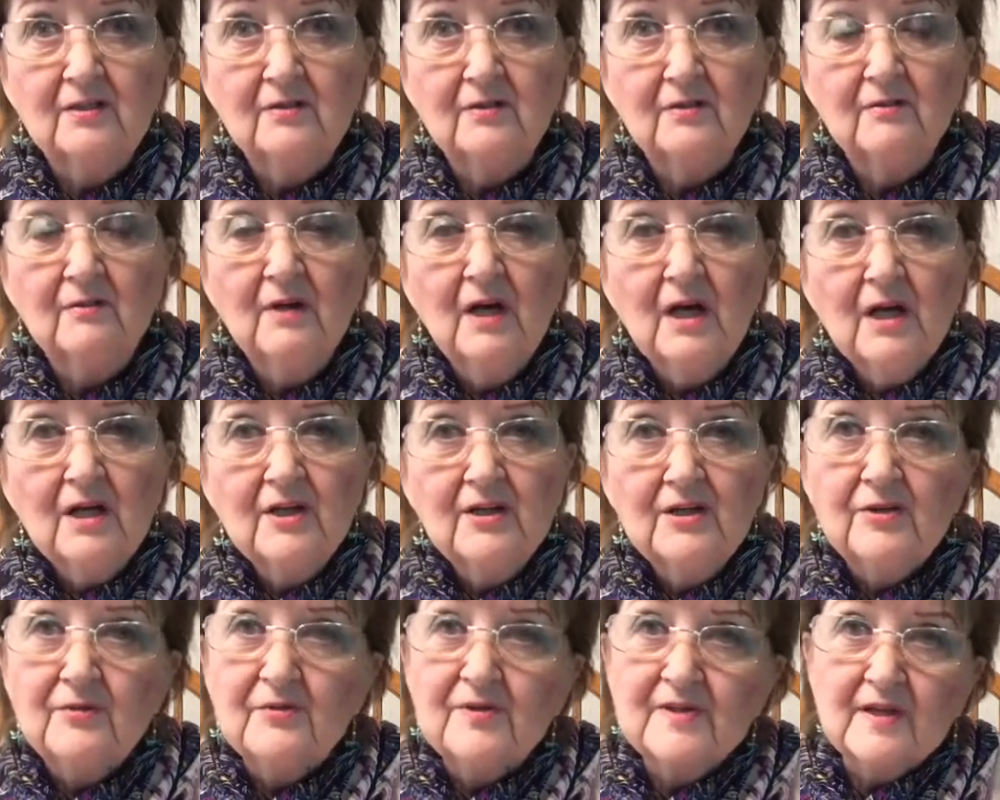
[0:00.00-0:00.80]
to
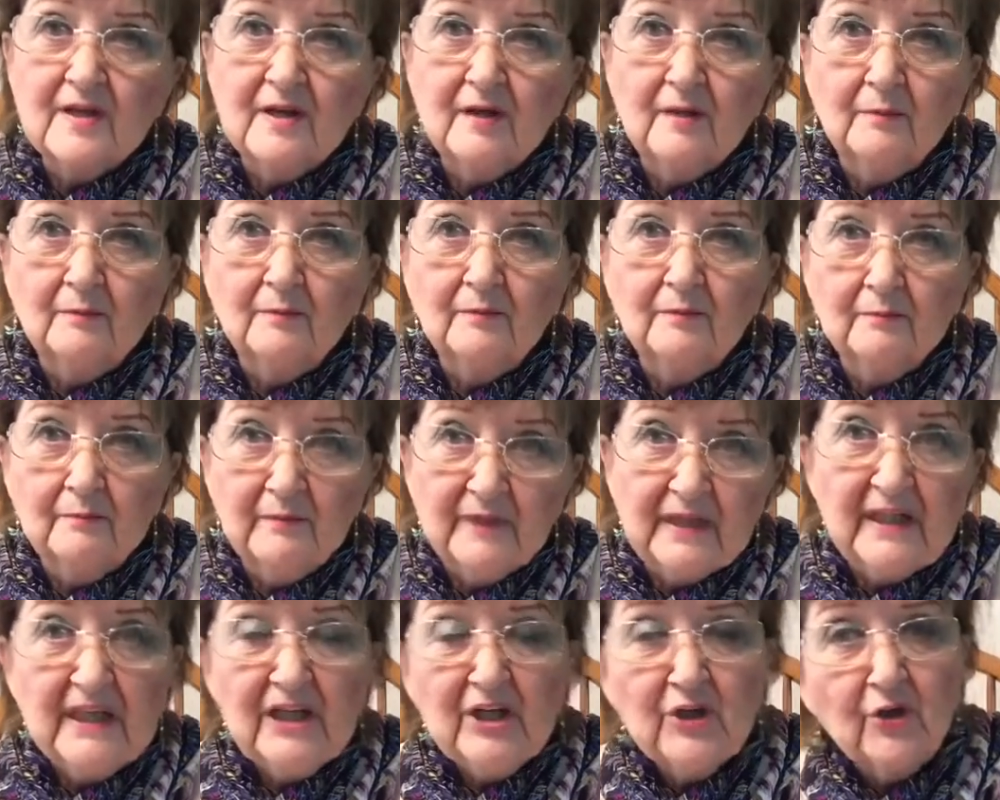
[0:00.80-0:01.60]
do
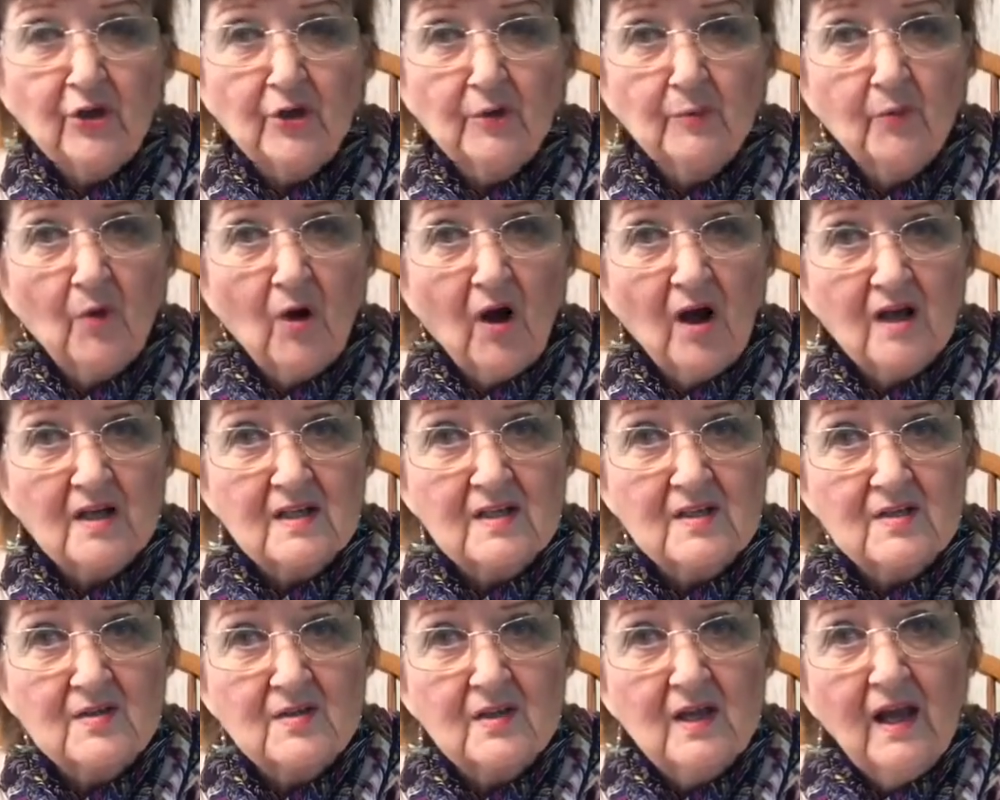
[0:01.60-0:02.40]
some mini herb
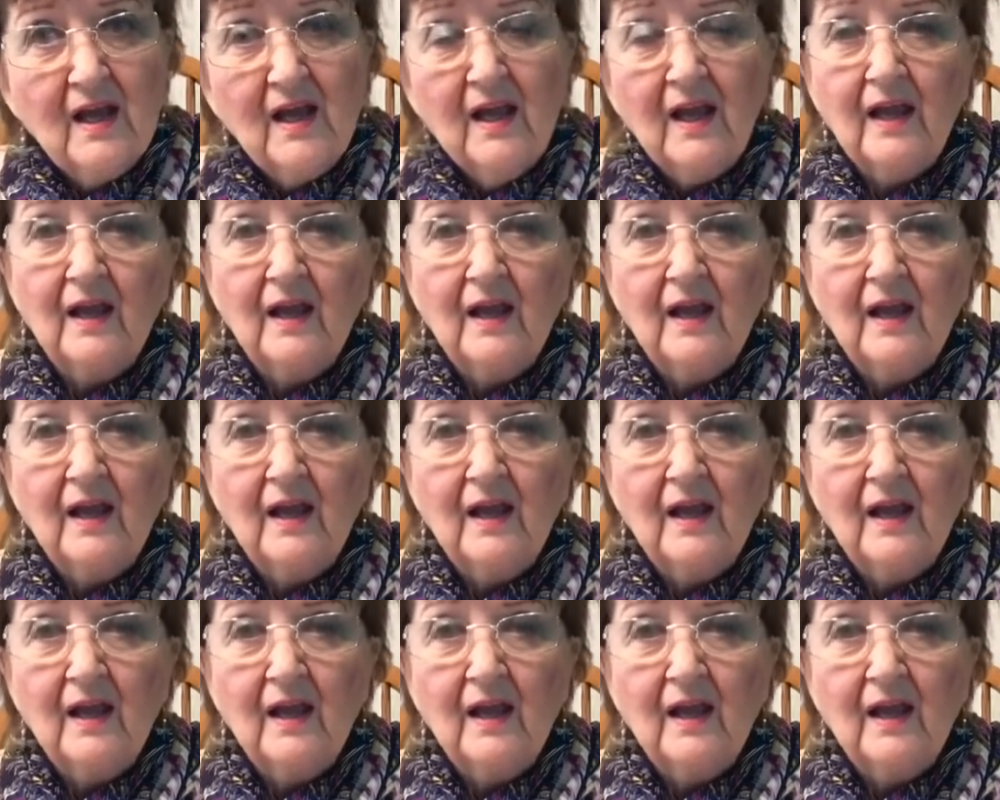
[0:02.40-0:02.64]
walks